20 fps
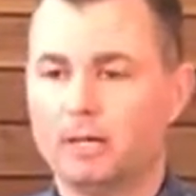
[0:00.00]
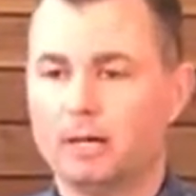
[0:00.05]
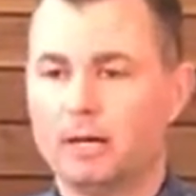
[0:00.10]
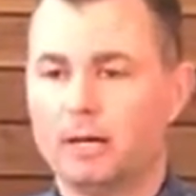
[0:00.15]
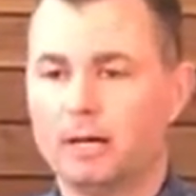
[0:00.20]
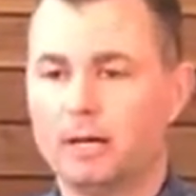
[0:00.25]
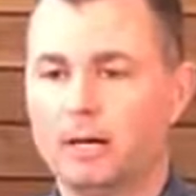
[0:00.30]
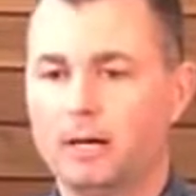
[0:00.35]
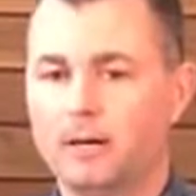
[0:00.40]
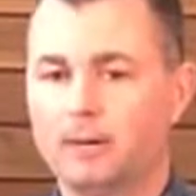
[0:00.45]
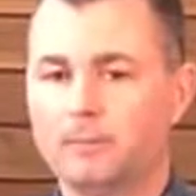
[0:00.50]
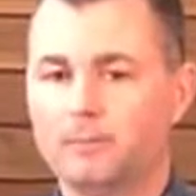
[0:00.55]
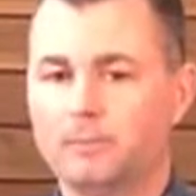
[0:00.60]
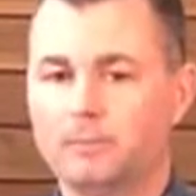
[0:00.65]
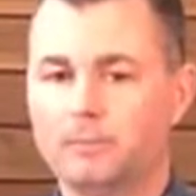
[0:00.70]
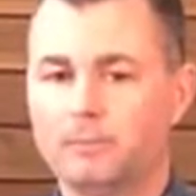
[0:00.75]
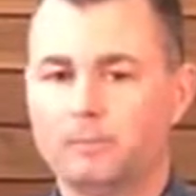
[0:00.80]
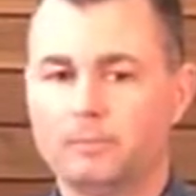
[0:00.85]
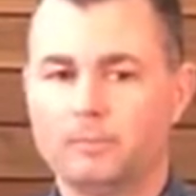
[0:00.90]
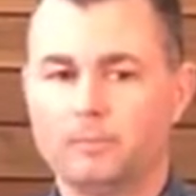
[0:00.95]

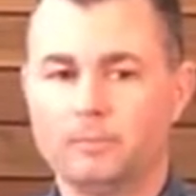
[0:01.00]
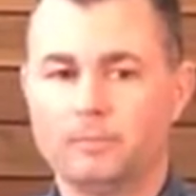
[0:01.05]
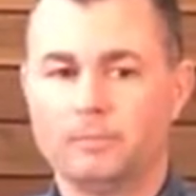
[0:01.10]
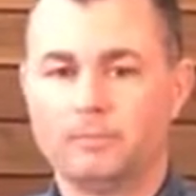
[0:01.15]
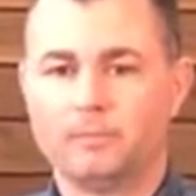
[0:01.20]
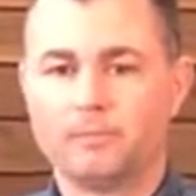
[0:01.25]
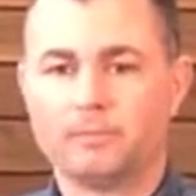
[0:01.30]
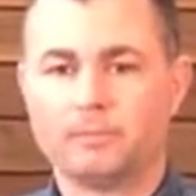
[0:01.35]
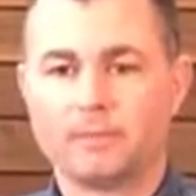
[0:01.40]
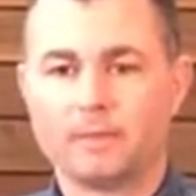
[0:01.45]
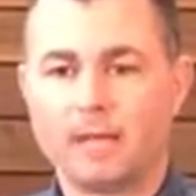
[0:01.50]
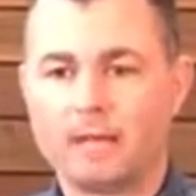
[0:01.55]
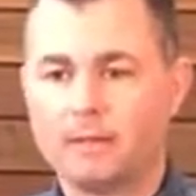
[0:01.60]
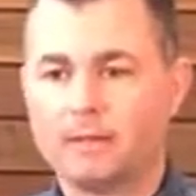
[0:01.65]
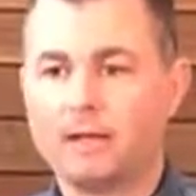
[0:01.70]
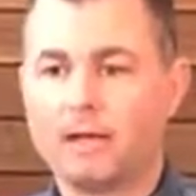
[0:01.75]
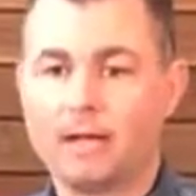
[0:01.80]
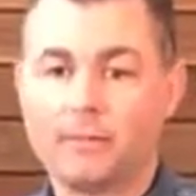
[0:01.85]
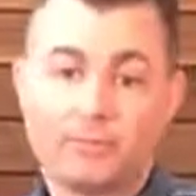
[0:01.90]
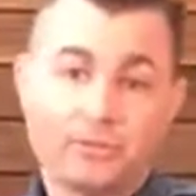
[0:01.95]

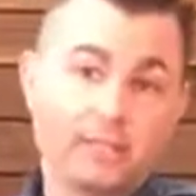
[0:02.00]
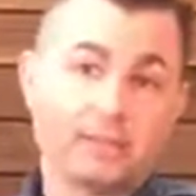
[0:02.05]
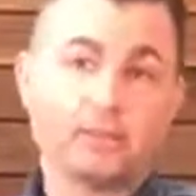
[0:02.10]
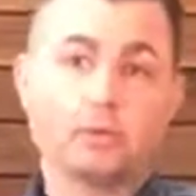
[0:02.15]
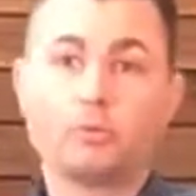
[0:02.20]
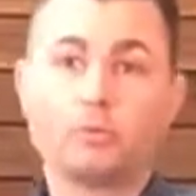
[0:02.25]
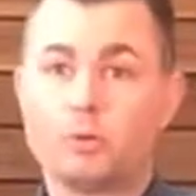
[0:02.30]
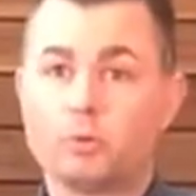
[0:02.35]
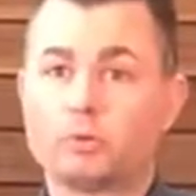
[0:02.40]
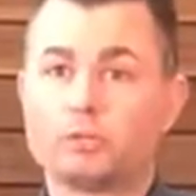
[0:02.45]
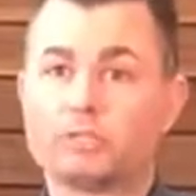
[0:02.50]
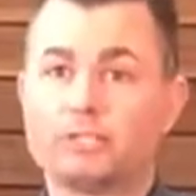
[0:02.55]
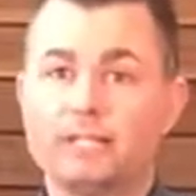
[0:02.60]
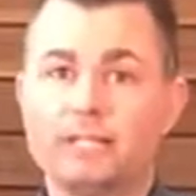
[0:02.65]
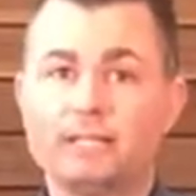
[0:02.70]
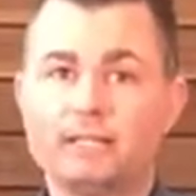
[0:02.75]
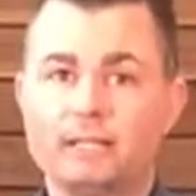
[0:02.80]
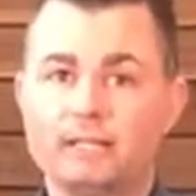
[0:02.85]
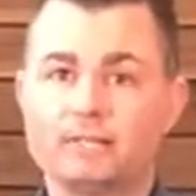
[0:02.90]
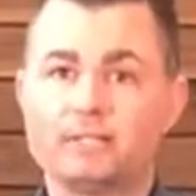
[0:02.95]
I think that what we're
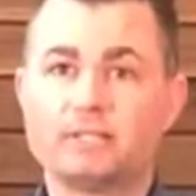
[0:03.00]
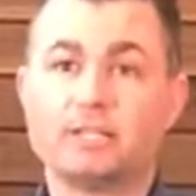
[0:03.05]
saying is,